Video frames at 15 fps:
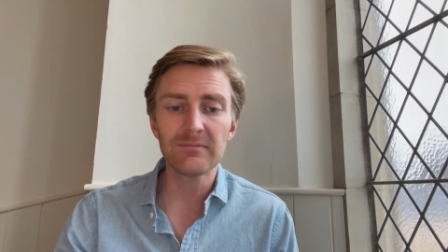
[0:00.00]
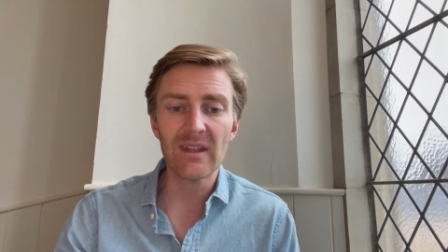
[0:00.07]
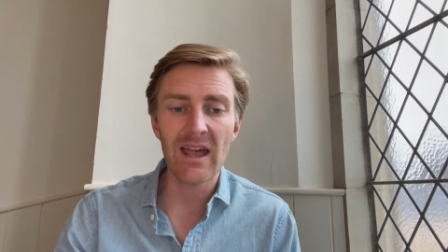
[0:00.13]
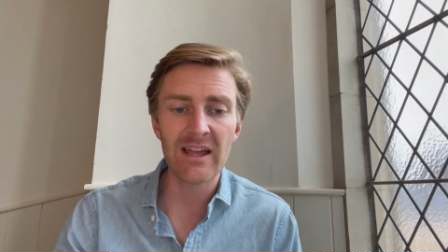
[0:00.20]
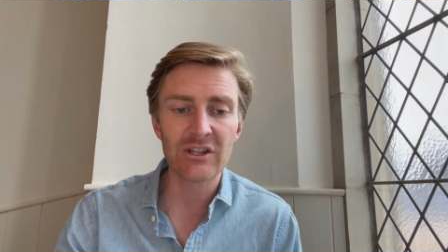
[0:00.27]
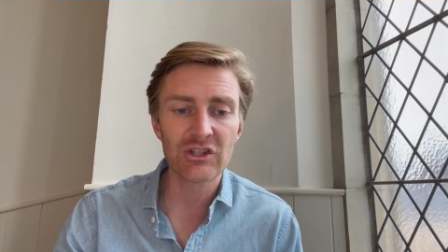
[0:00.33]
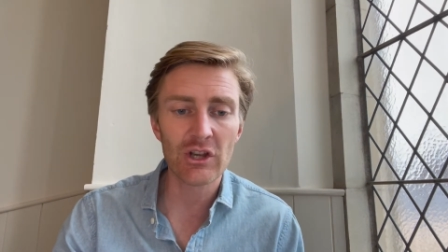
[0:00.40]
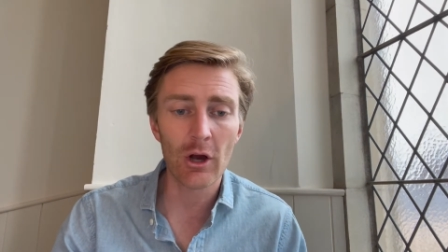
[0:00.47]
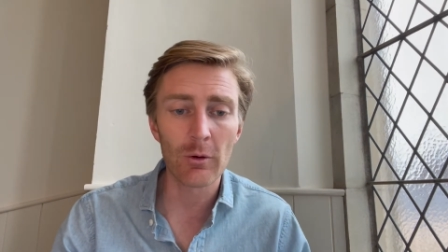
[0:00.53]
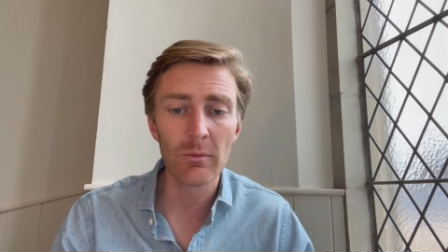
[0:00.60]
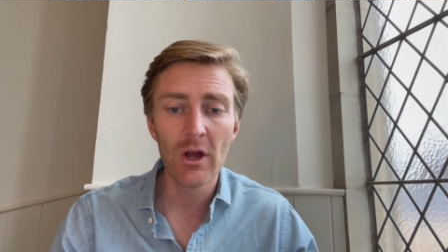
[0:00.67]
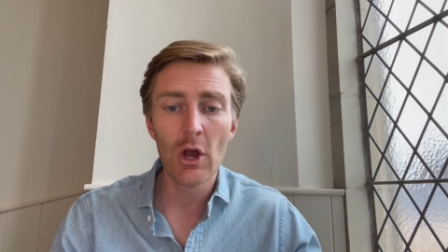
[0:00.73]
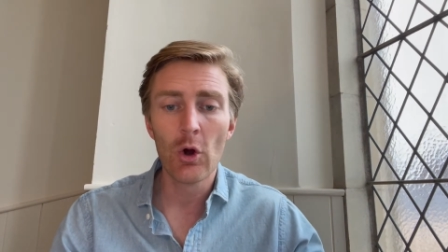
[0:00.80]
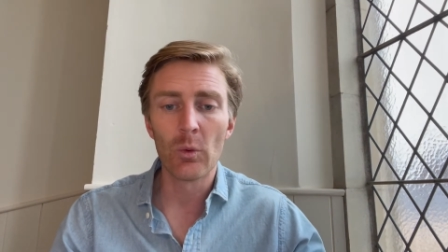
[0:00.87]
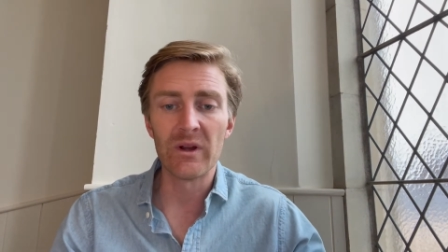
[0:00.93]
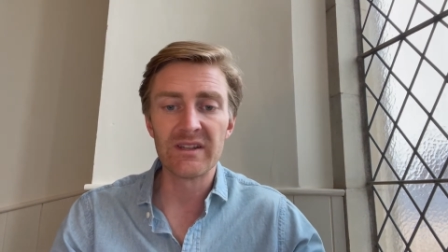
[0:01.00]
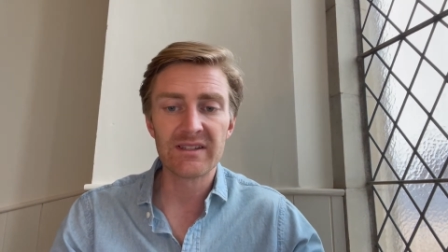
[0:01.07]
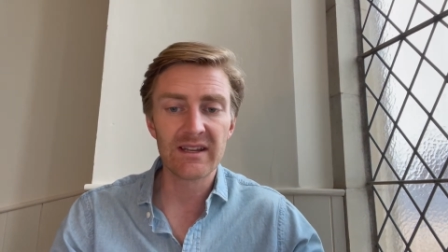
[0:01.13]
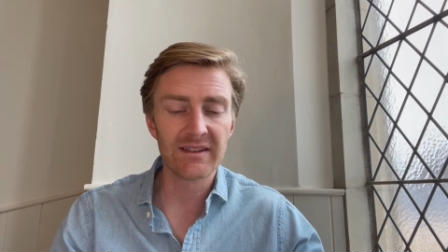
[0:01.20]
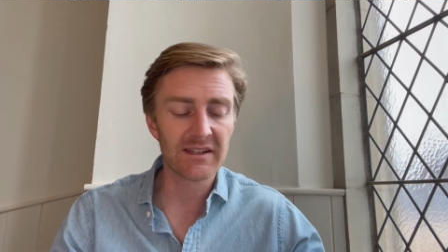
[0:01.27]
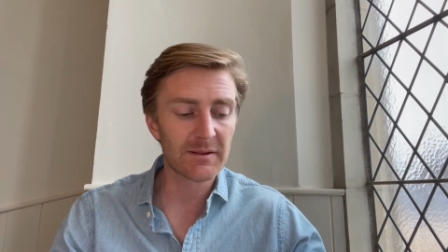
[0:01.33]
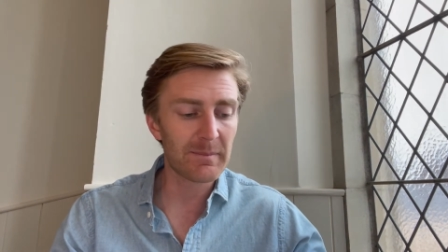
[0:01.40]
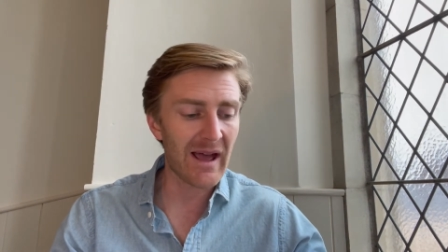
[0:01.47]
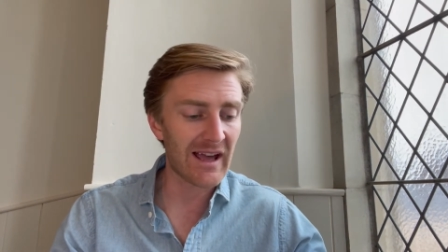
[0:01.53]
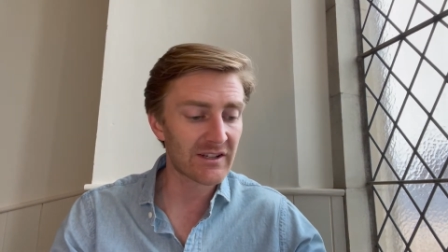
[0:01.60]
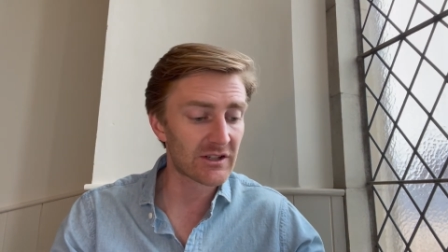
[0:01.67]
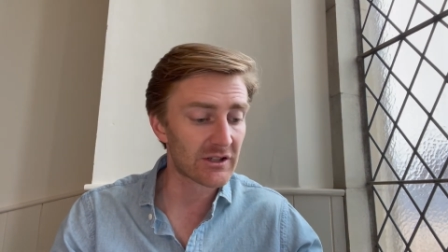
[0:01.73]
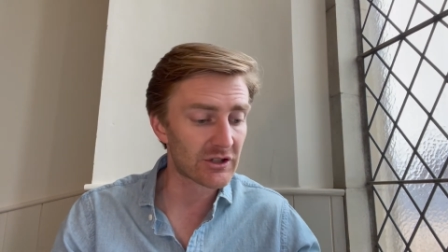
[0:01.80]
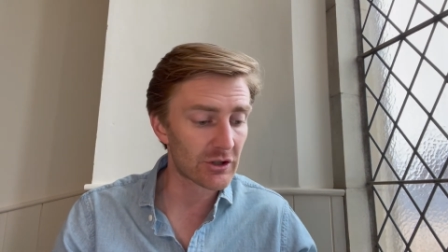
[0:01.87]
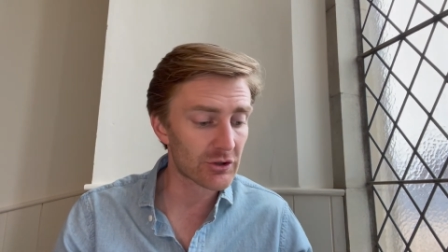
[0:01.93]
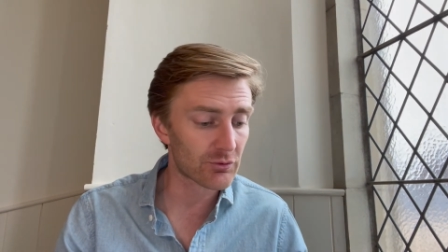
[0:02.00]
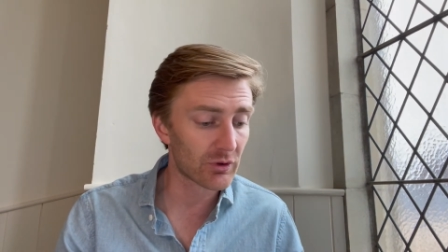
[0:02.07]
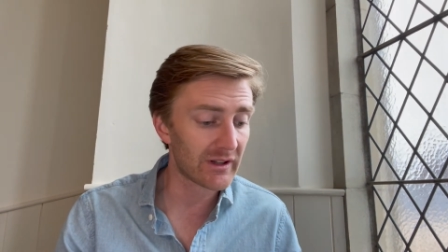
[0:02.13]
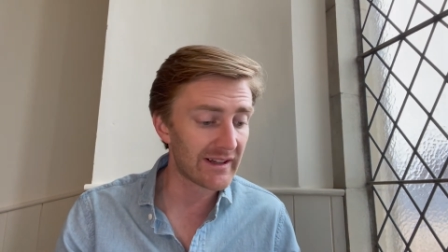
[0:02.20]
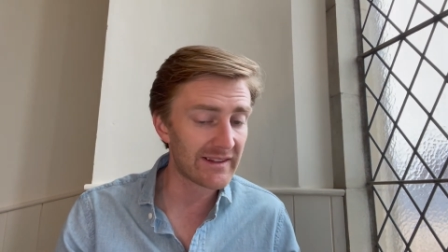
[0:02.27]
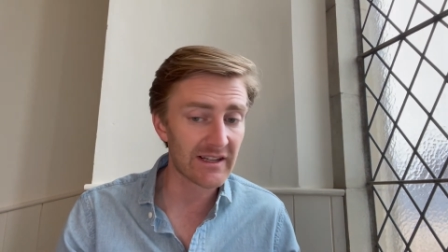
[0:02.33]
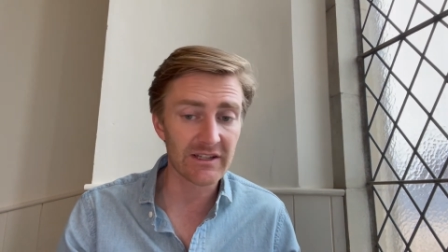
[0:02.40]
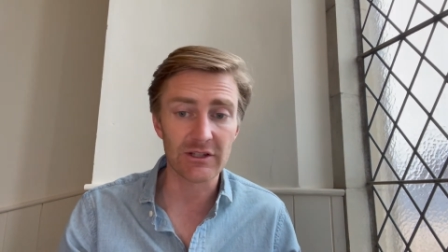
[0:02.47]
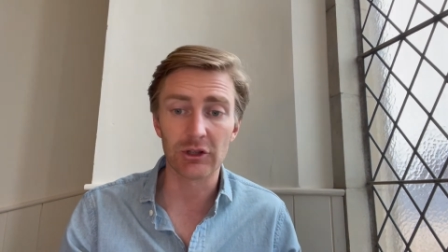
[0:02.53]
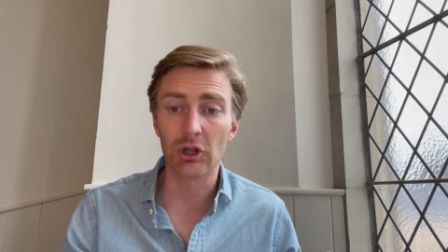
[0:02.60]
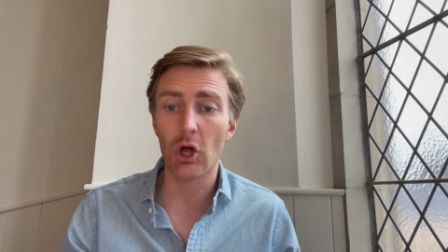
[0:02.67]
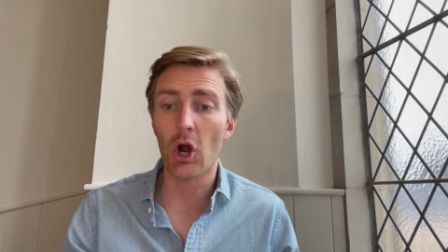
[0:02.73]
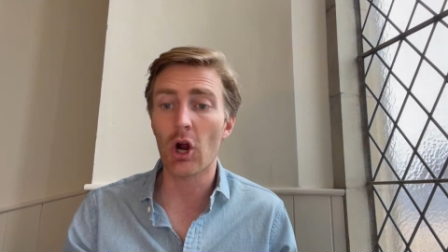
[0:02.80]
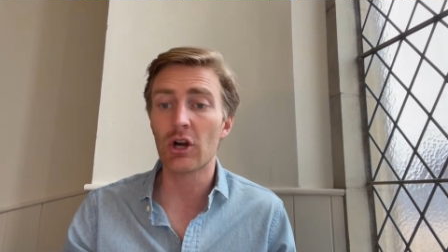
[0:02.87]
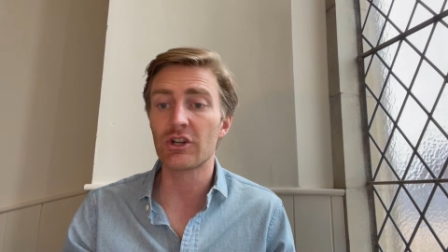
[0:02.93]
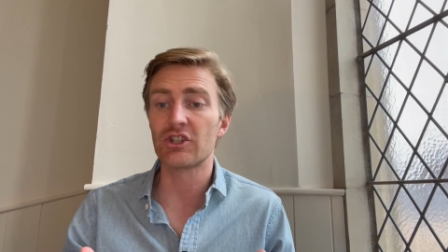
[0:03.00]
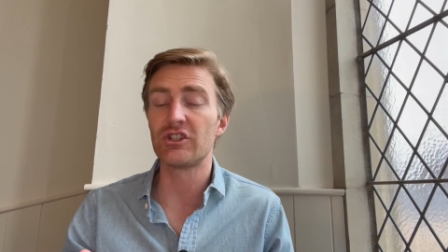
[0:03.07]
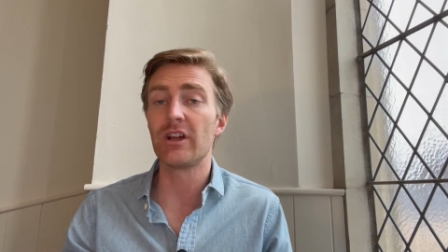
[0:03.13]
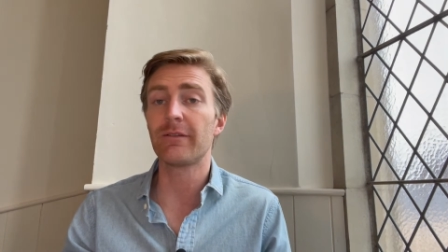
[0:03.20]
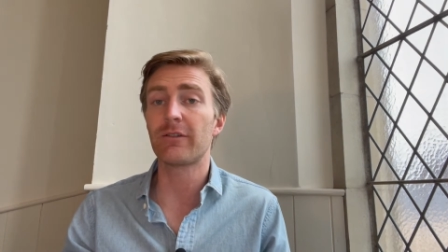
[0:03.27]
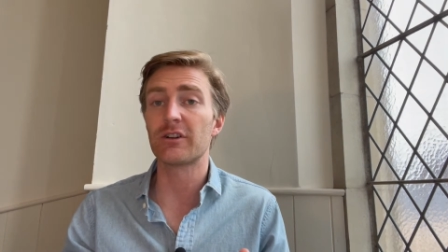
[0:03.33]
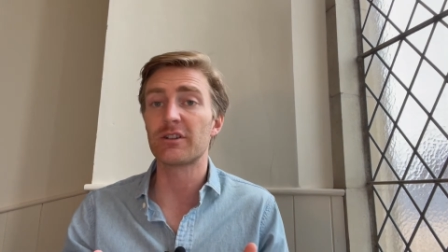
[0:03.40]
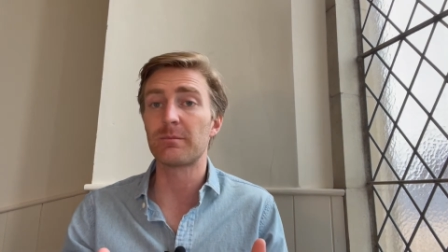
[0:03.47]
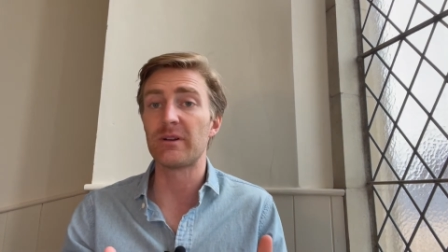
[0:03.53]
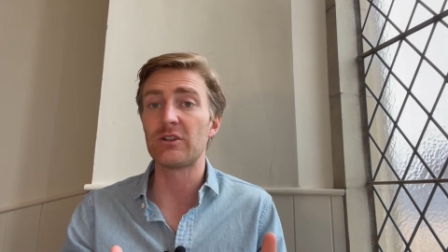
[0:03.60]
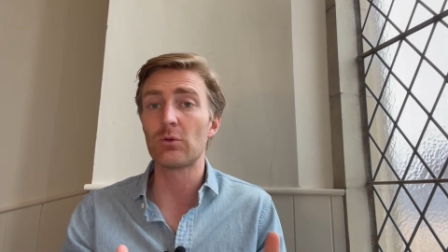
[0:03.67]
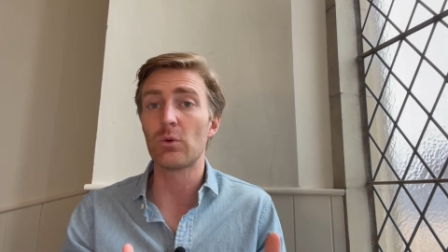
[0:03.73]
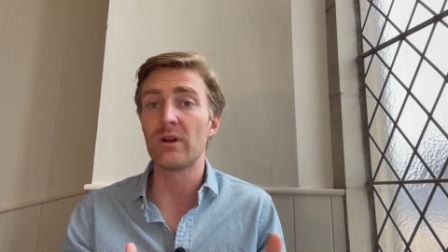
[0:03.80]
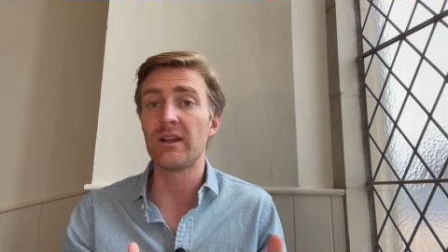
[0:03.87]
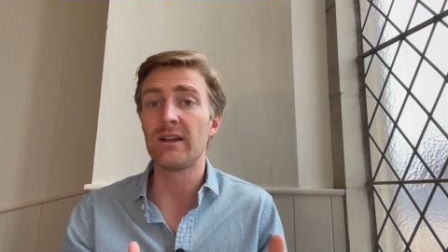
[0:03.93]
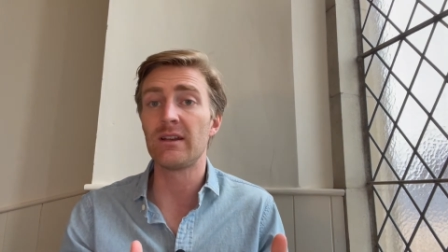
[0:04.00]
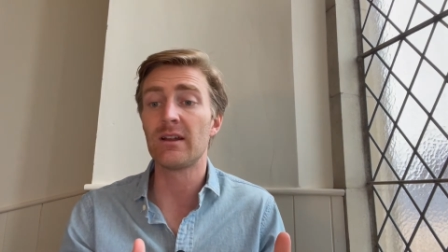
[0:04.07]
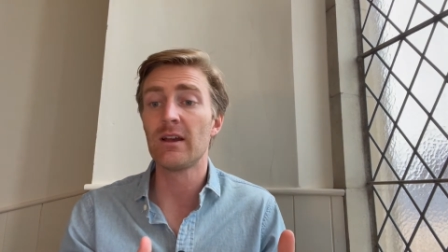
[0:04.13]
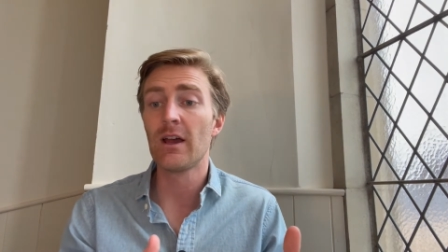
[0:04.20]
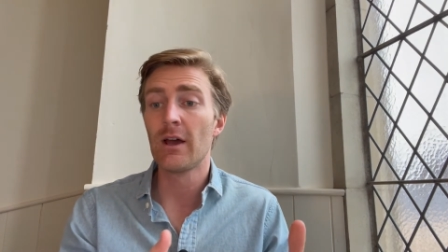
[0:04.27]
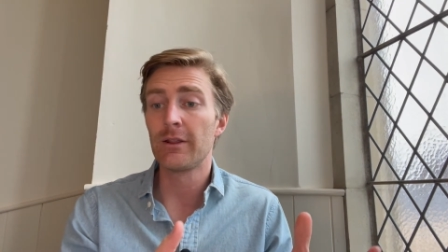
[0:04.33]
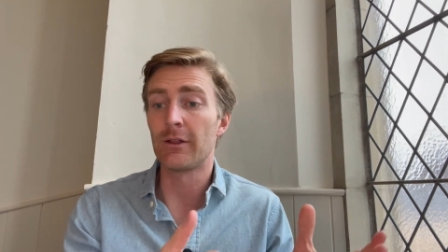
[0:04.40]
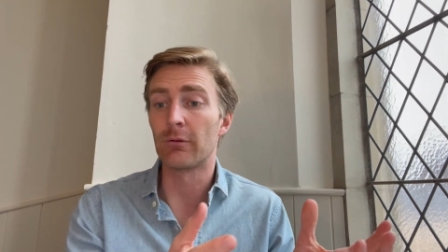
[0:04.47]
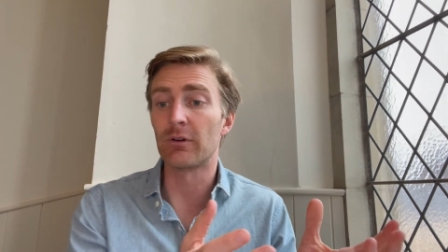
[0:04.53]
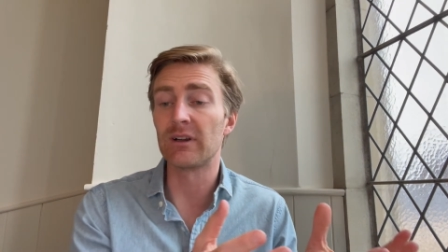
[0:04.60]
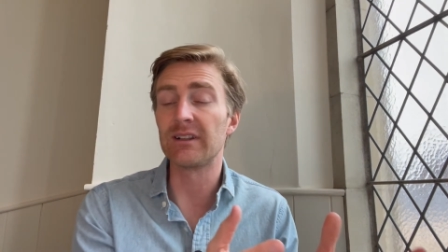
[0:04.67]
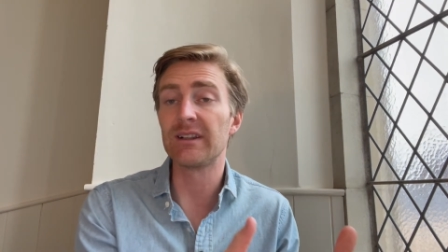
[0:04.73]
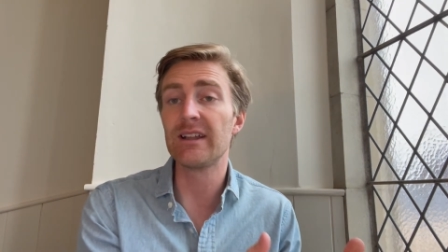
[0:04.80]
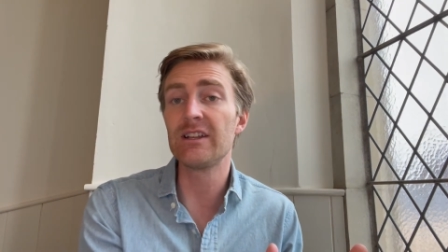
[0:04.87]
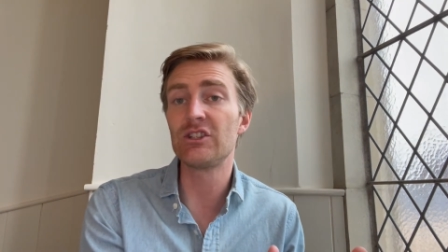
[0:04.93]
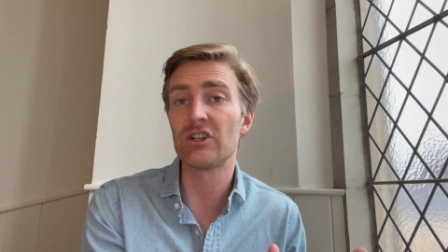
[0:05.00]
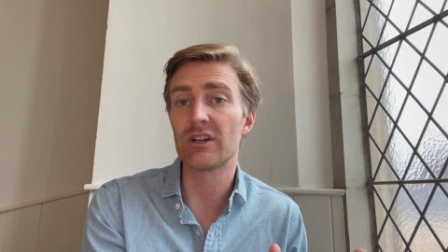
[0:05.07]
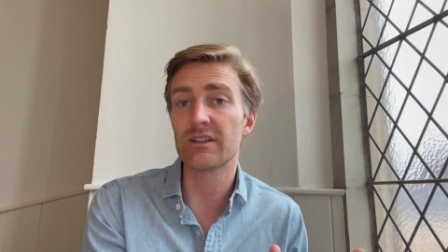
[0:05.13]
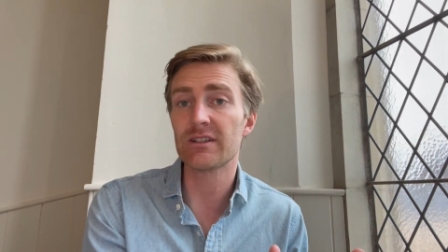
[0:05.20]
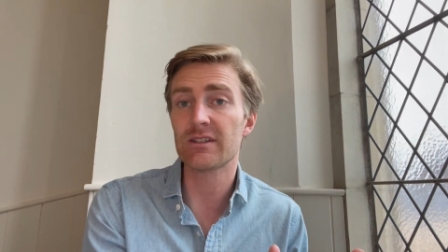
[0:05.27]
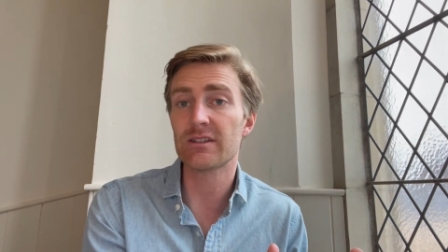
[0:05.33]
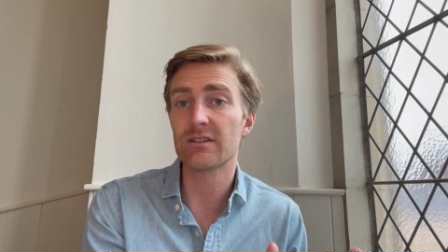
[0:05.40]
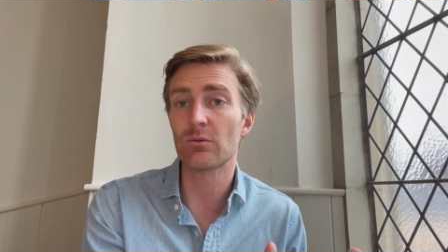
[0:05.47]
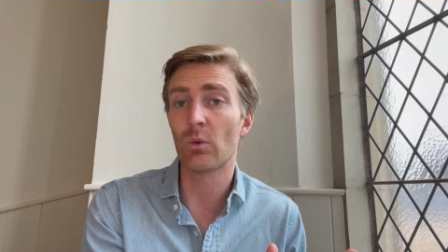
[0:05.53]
And so we see in this passage there's really this large difference between the religious,